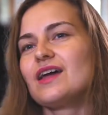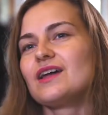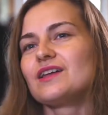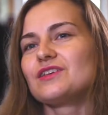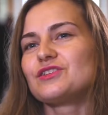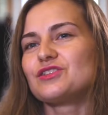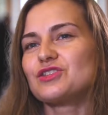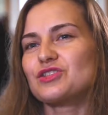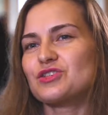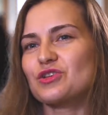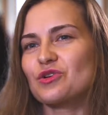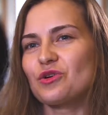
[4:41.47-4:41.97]

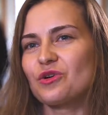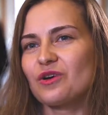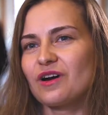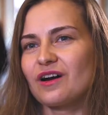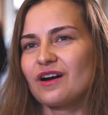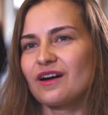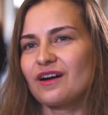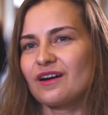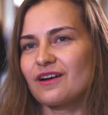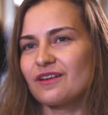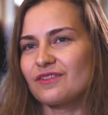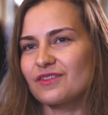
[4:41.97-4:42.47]
So
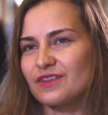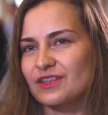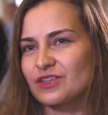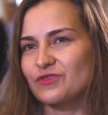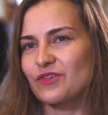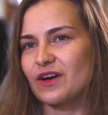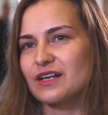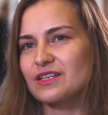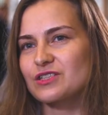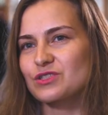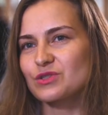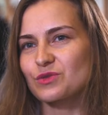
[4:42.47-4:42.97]
the
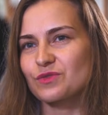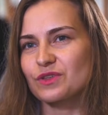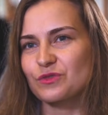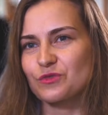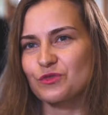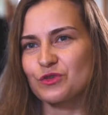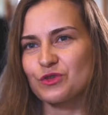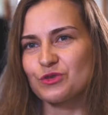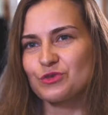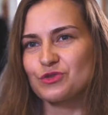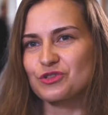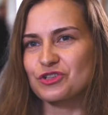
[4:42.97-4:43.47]
advice to the
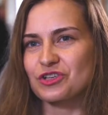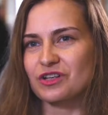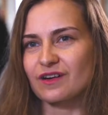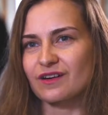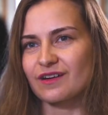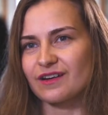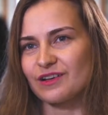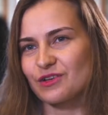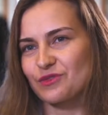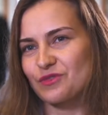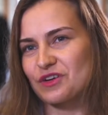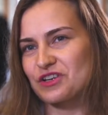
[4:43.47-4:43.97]
future
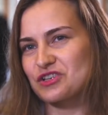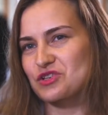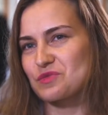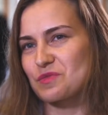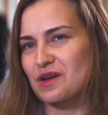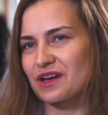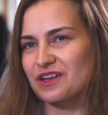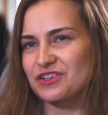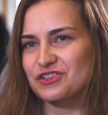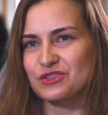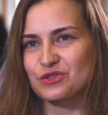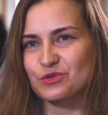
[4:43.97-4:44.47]
innovation
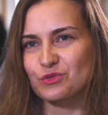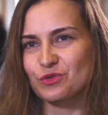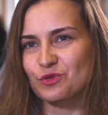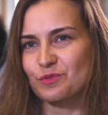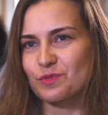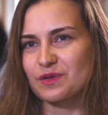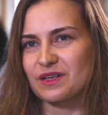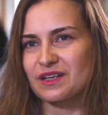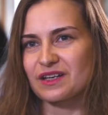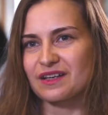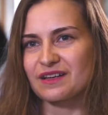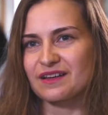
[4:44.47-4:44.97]
managers would
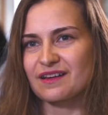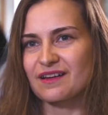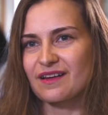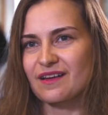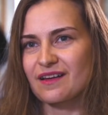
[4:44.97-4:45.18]
be